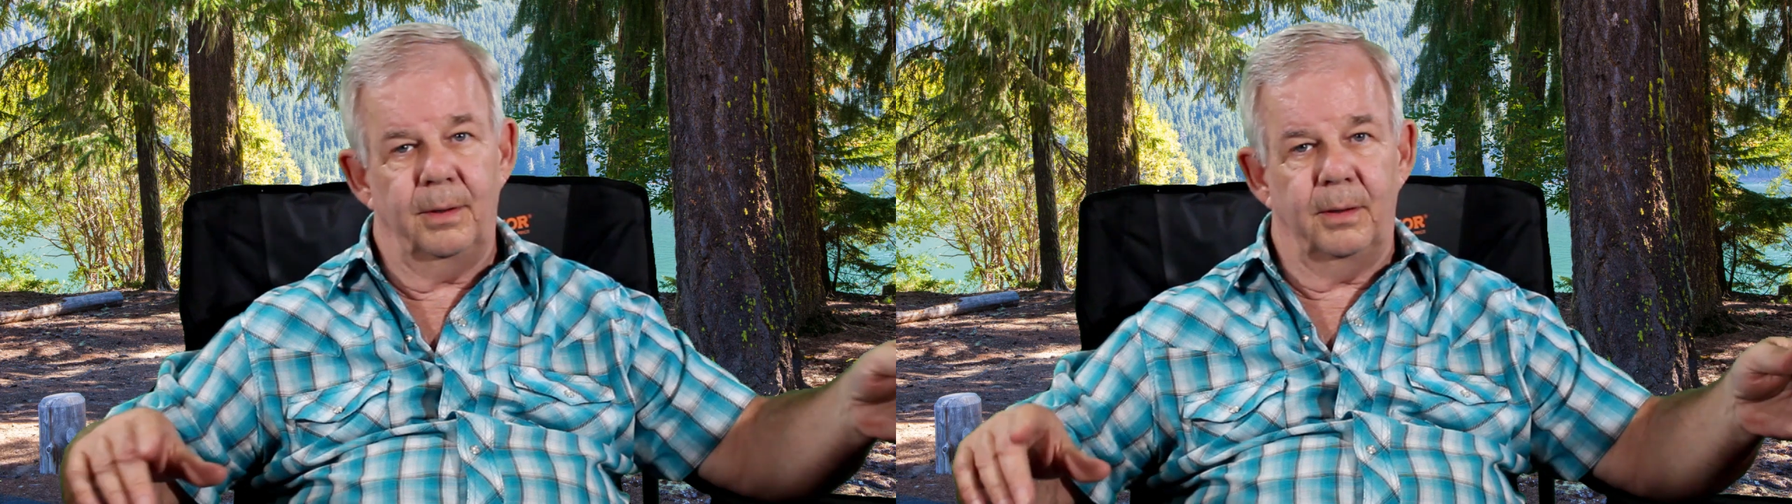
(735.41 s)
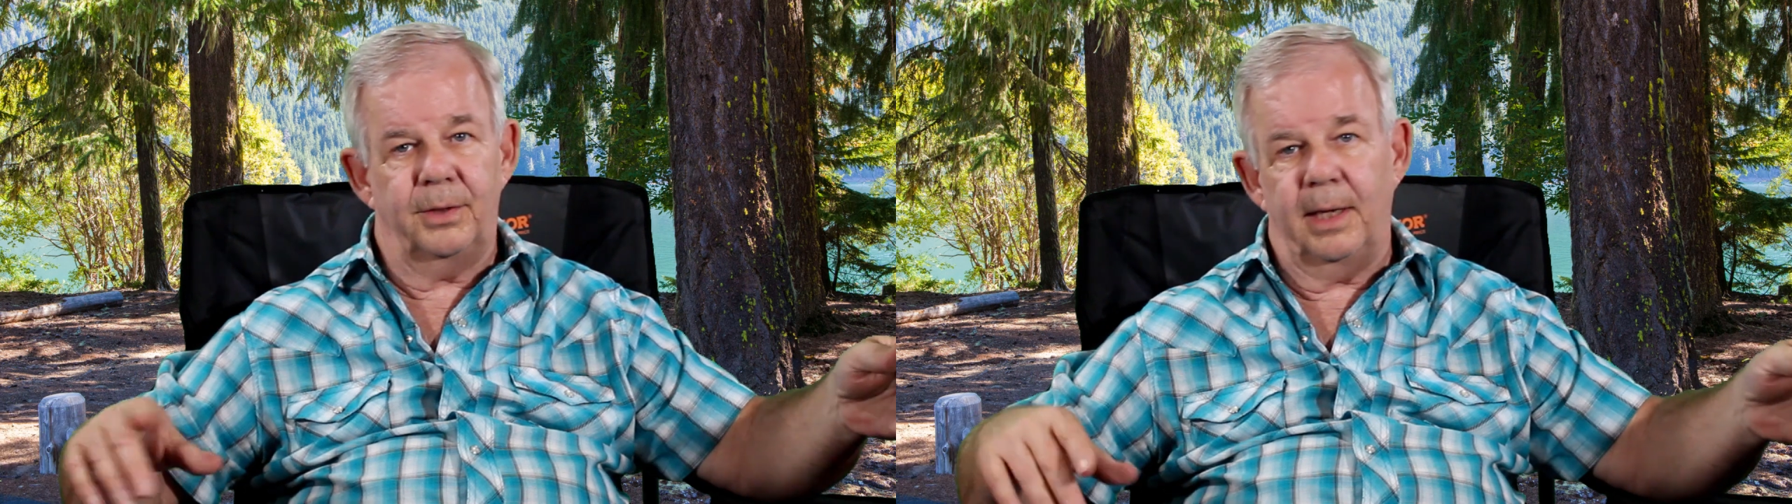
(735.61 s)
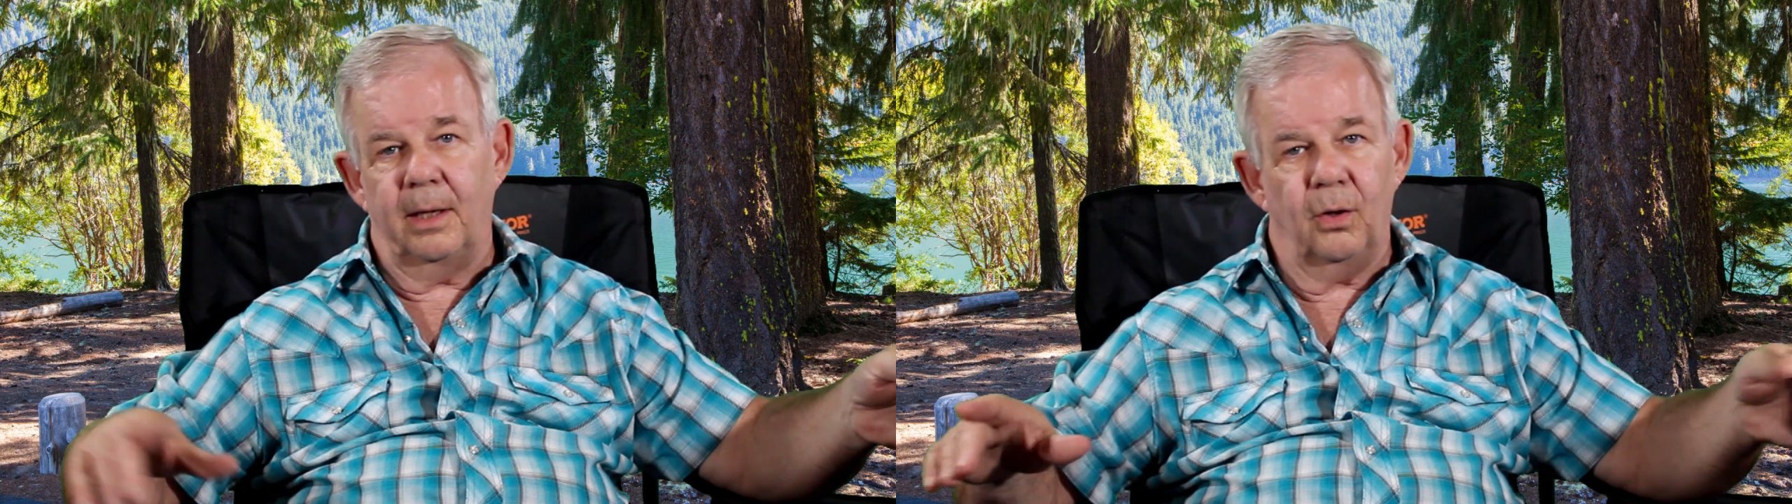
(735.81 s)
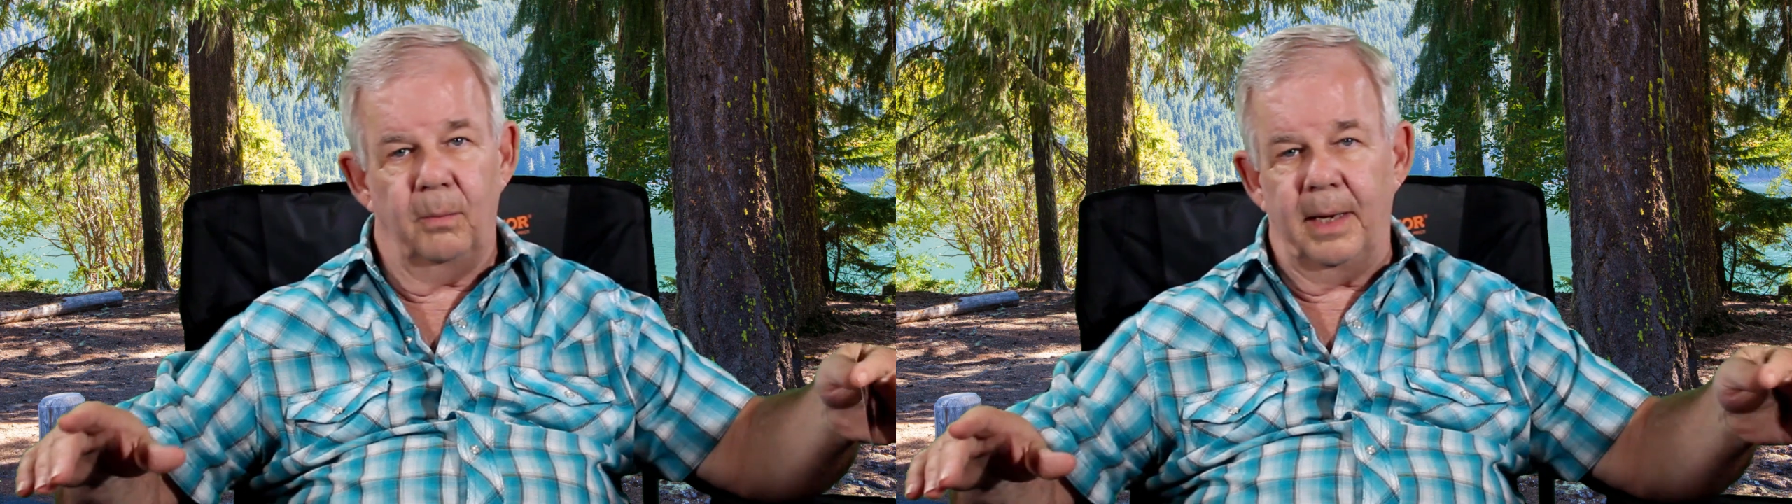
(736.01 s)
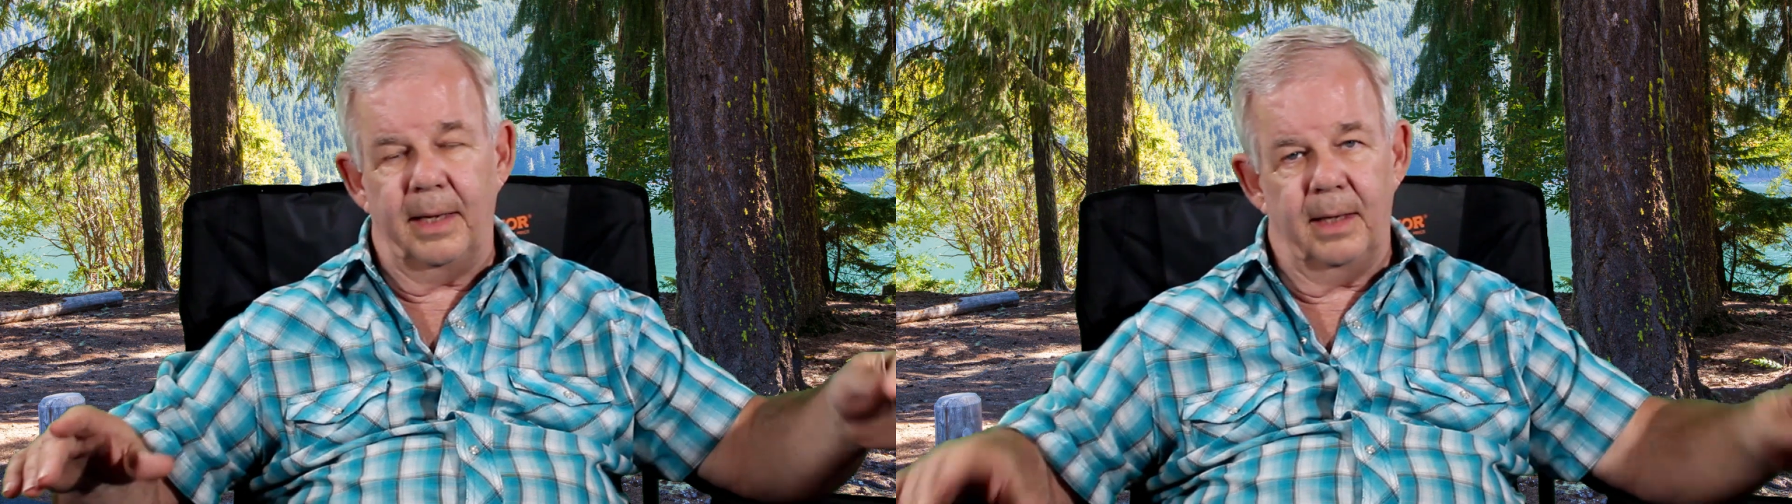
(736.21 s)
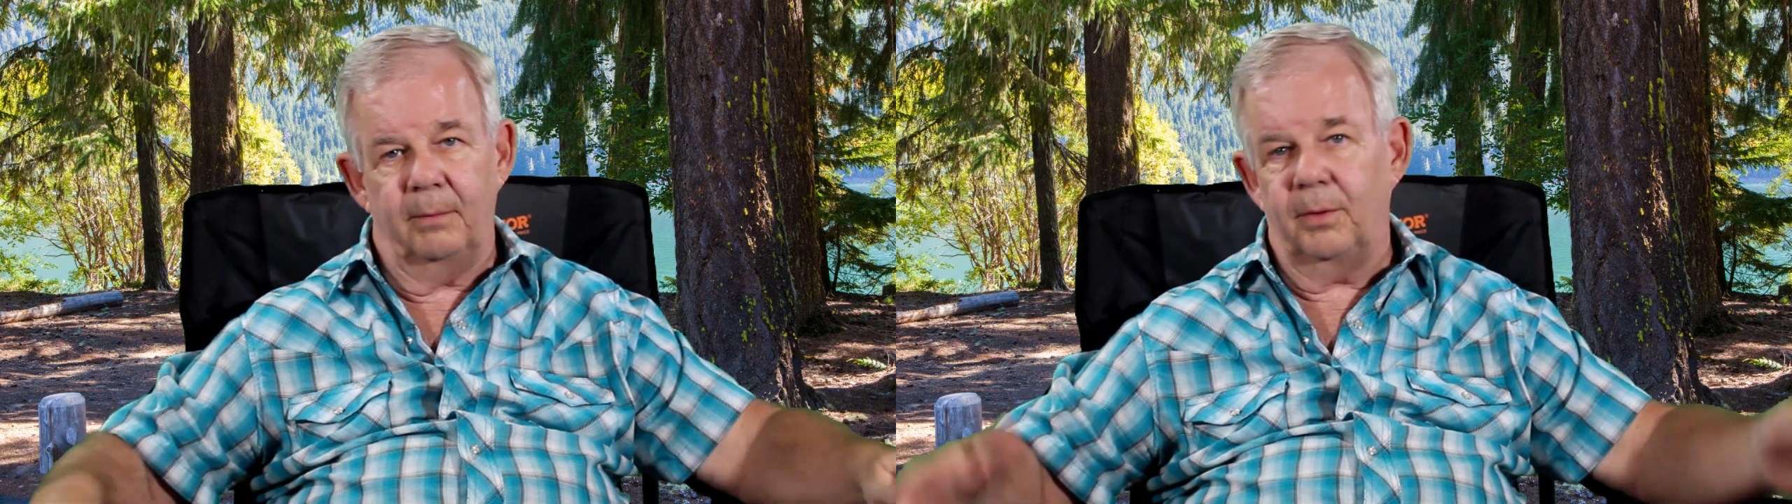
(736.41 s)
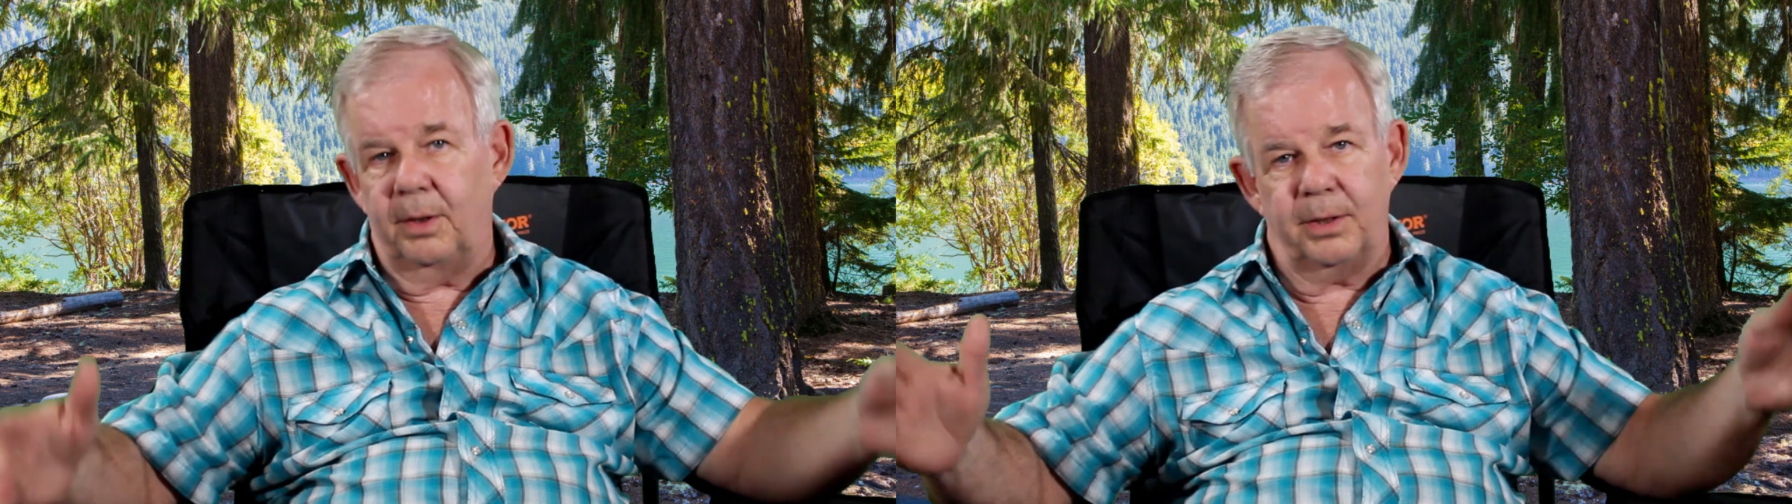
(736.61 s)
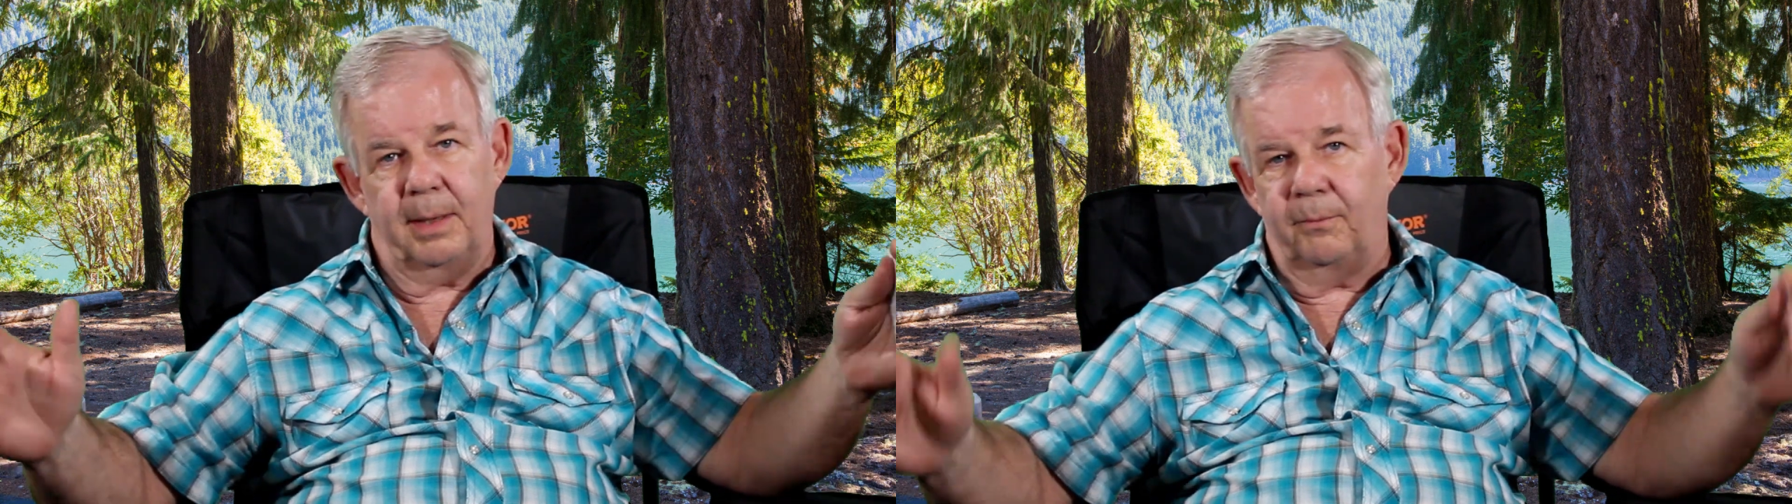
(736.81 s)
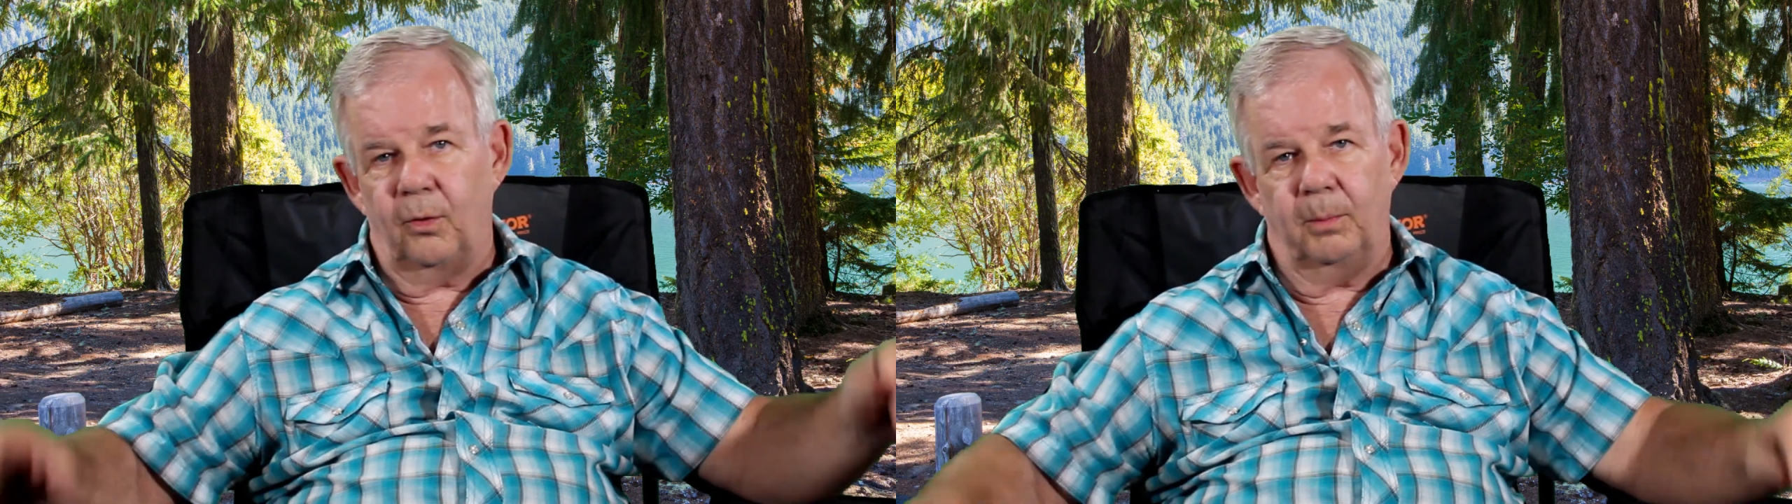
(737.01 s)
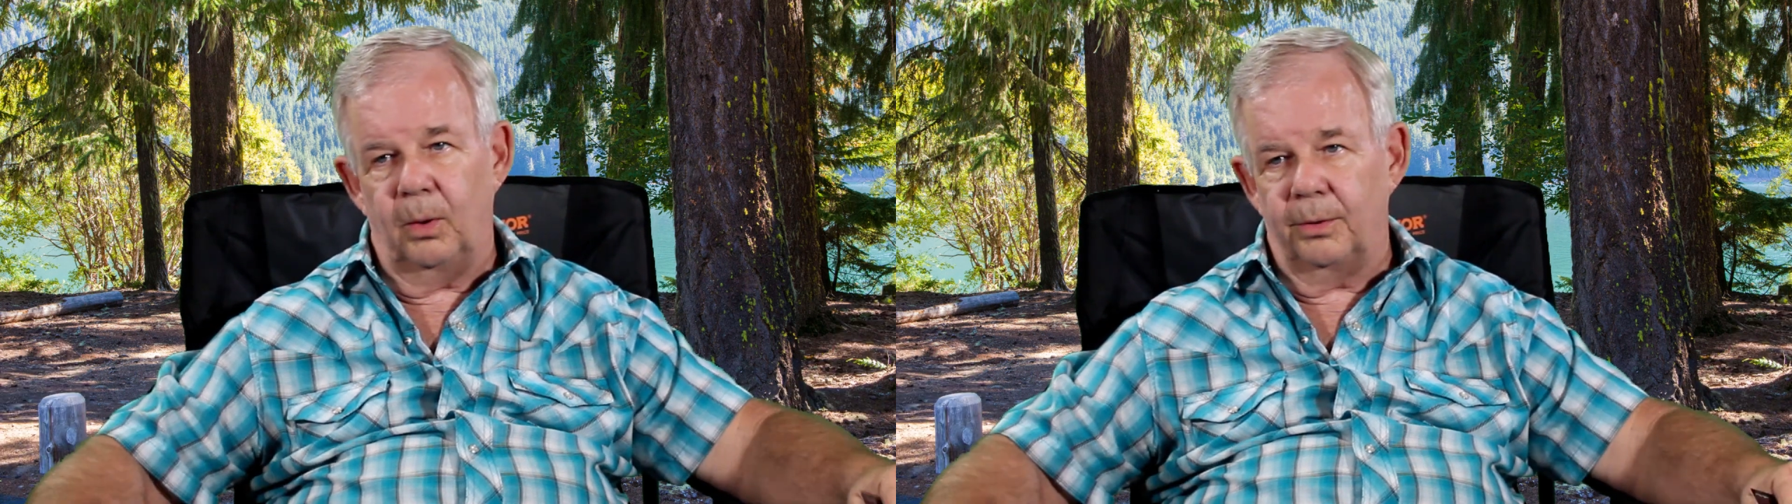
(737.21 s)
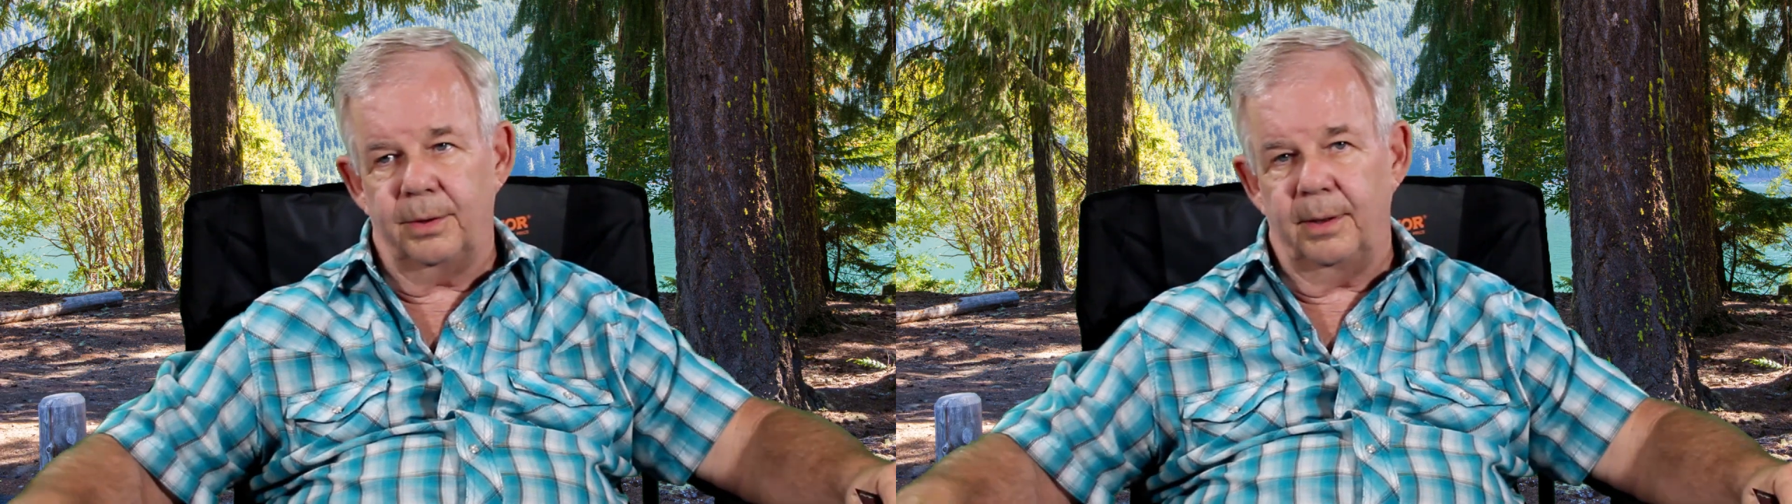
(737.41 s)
the seat can go back in with the same 4 bolts.